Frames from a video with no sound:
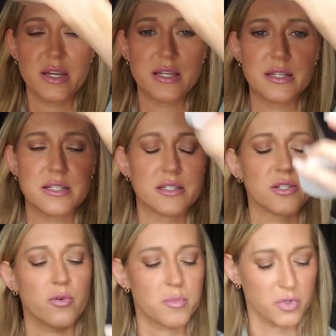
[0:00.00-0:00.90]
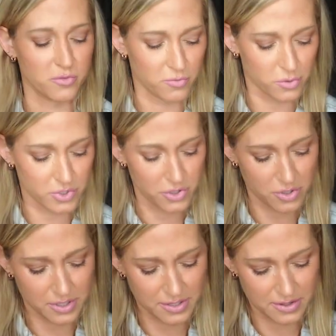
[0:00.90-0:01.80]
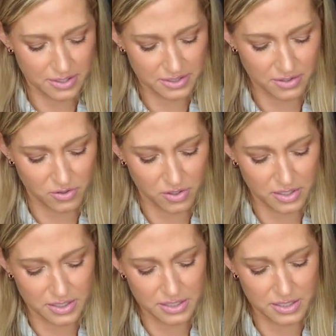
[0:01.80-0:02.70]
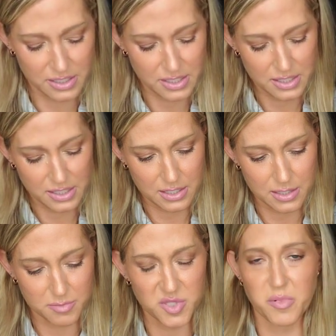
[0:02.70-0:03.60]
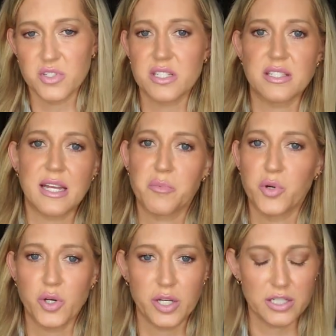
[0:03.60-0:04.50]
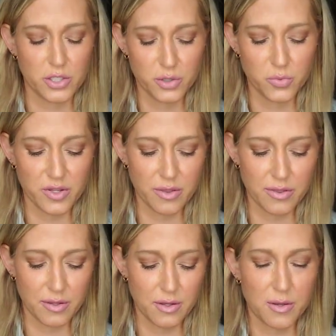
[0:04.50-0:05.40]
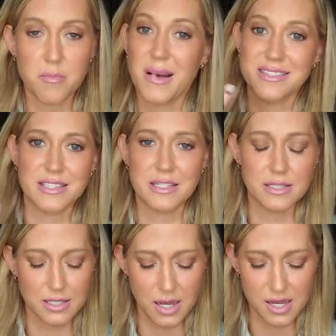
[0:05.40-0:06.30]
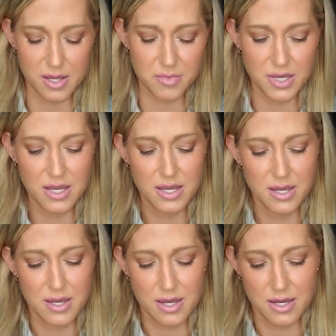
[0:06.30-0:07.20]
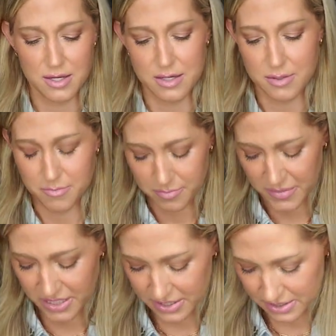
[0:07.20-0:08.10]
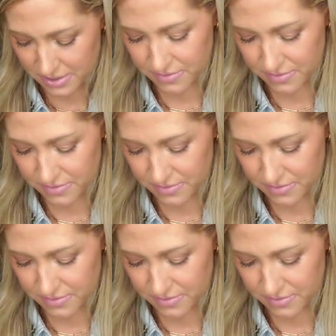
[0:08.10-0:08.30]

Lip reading: and so I'm looking forward to trying this on. Supposed to stay put, good with my skin type, but yes.